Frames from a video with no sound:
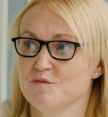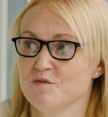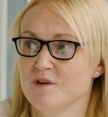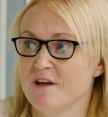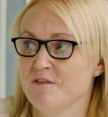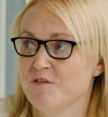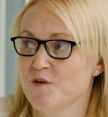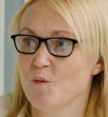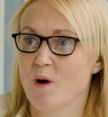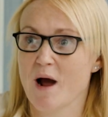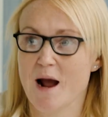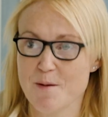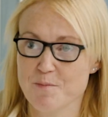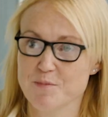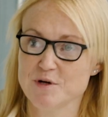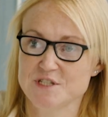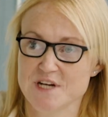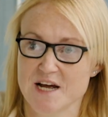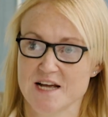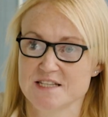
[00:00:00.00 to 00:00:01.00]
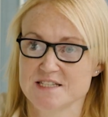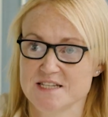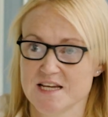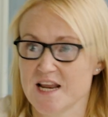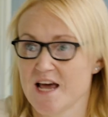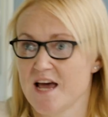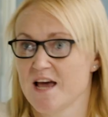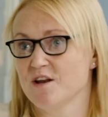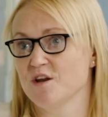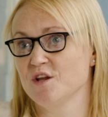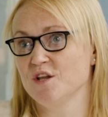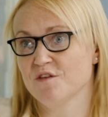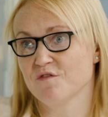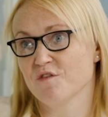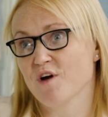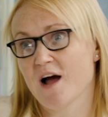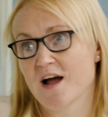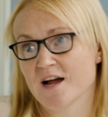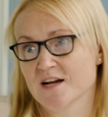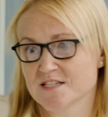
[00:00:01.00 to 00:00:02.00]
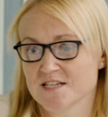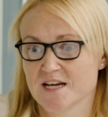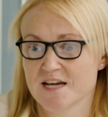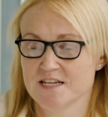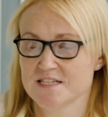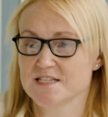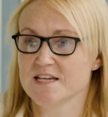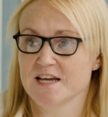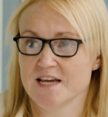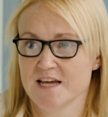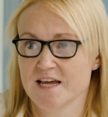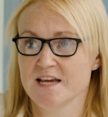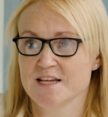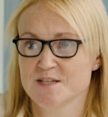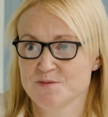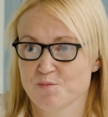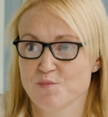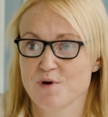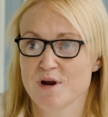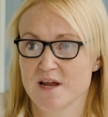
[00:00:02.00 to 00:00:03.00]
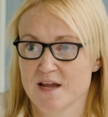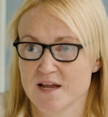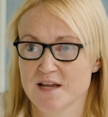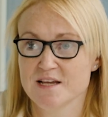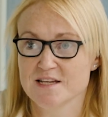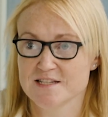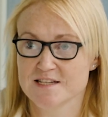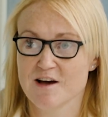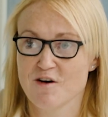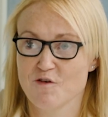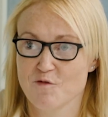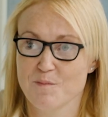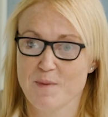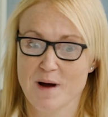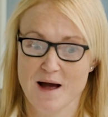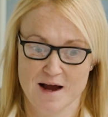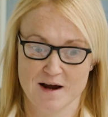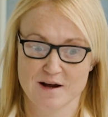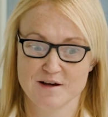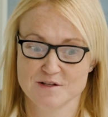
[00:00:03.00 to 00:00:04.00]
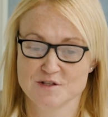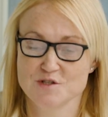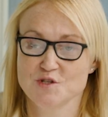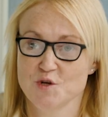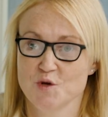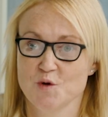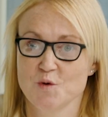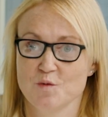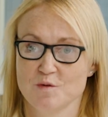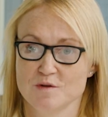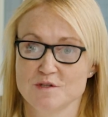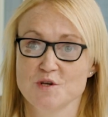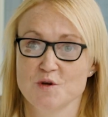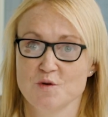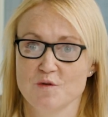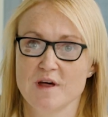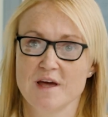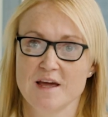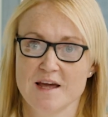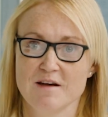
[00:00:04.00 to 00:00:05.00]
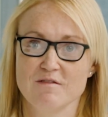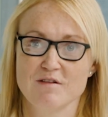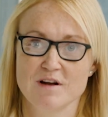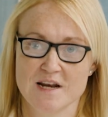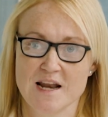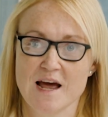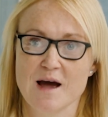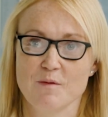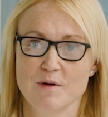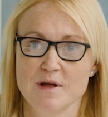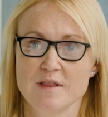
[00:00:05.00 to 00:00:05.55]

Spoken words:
if you are projecting ahead and you've got anxiety, it is bringing yourself back to the here and now.